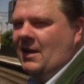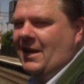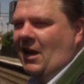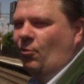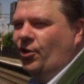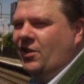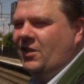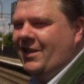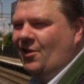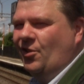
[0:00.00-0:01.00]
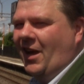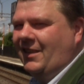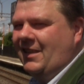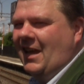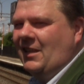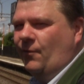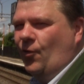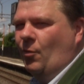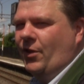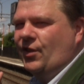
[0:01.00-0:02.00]
Now it wasn't until
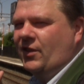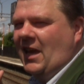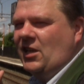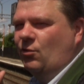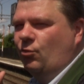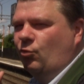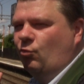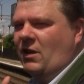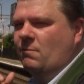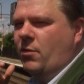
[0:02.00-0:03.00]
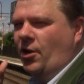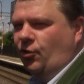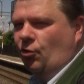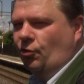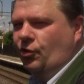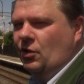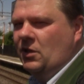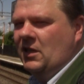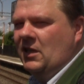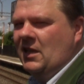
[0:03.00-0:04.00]
1984 when the station was remodeled,
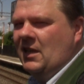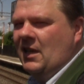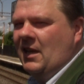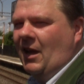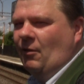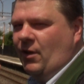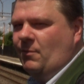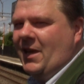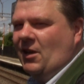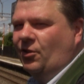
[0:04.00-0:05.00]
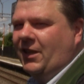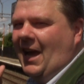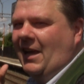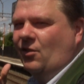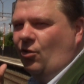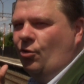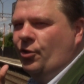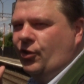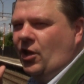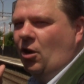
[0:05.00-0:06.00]
rebuilt, and
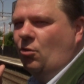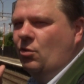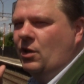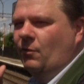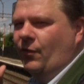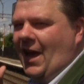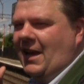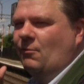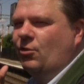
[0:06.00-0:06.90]
also then it